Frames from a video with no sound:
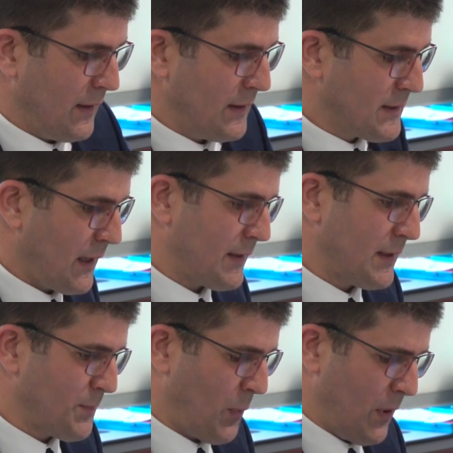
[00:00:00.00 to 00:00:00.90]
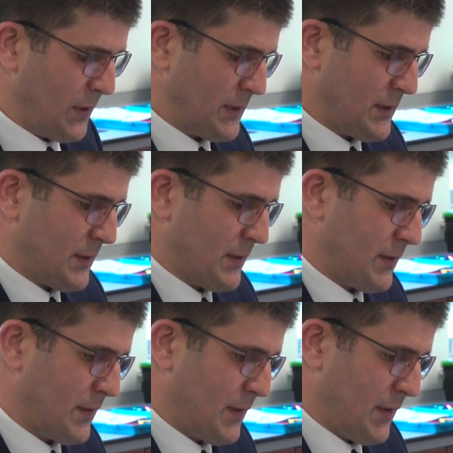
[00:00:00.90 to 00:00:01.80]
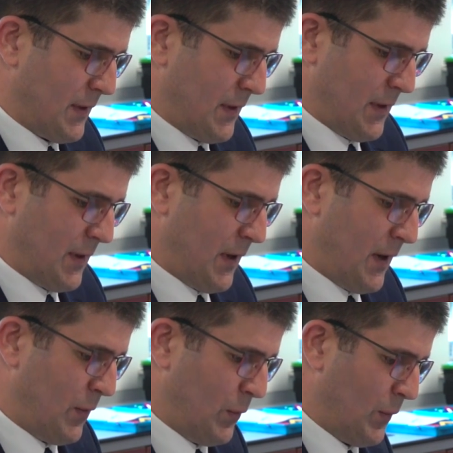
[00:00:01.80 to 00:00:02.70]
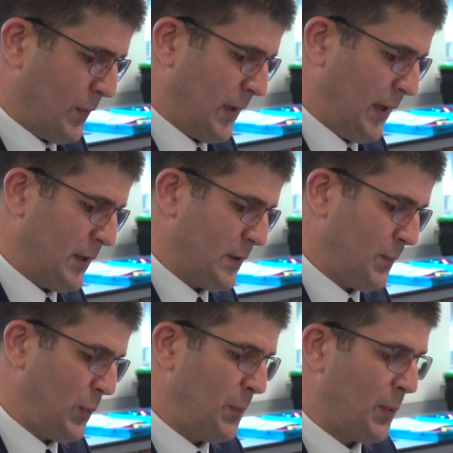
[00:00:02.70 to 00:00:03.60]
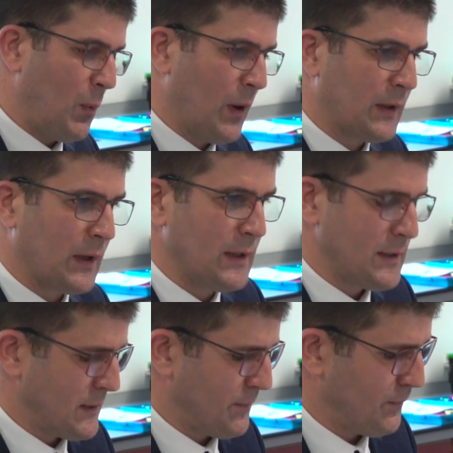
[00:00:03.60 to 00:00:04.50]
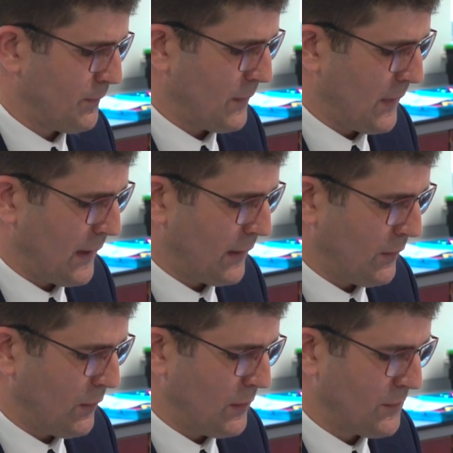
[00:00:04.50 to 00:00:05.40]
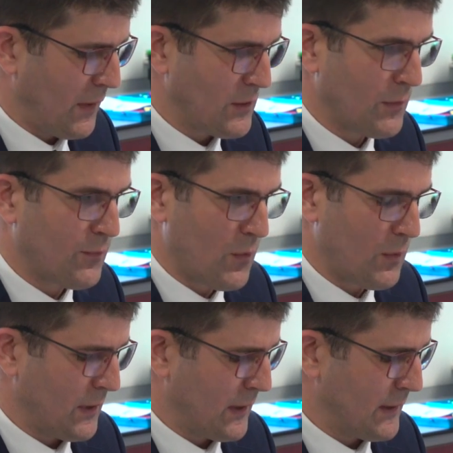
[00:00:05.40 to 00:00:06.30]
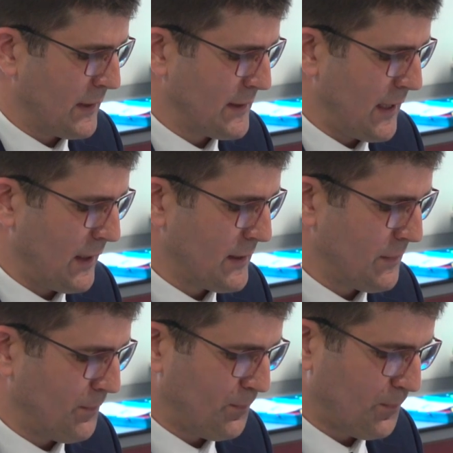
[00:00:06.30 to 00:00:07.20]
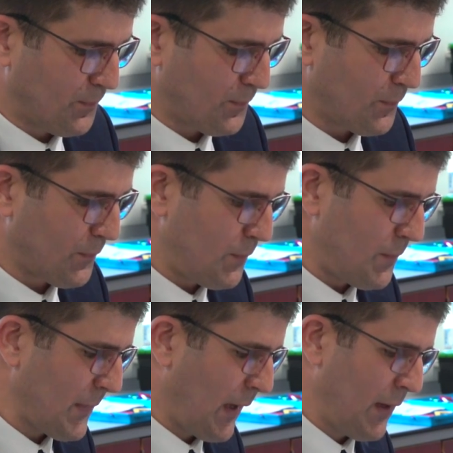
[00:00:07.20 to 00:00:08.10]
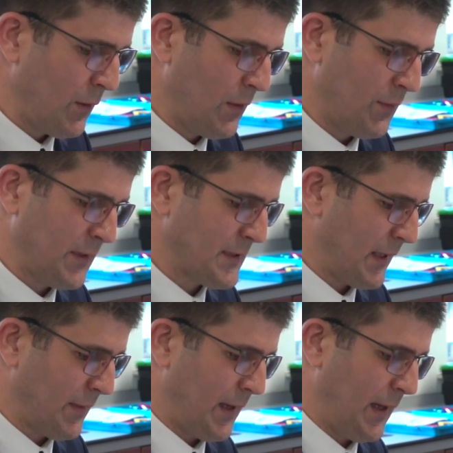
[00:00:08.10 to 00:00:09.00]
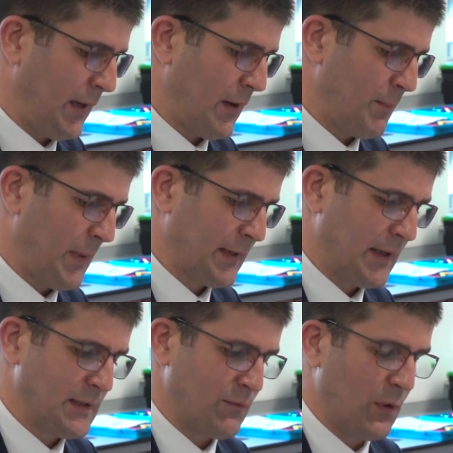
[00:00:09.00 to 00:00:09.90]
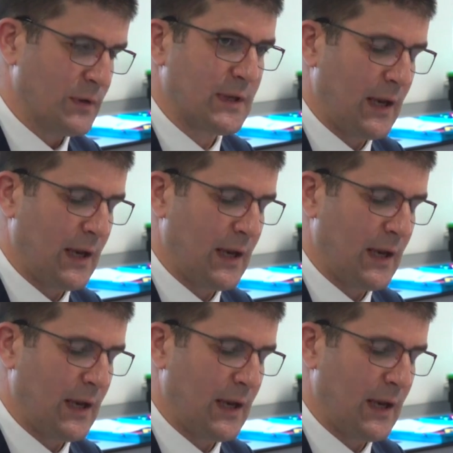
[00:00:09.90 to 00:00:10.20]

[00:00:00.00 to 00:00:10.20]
Inside this box are all the pupil work cards that they can use venturing through the, the set, and obviously the magnetic rods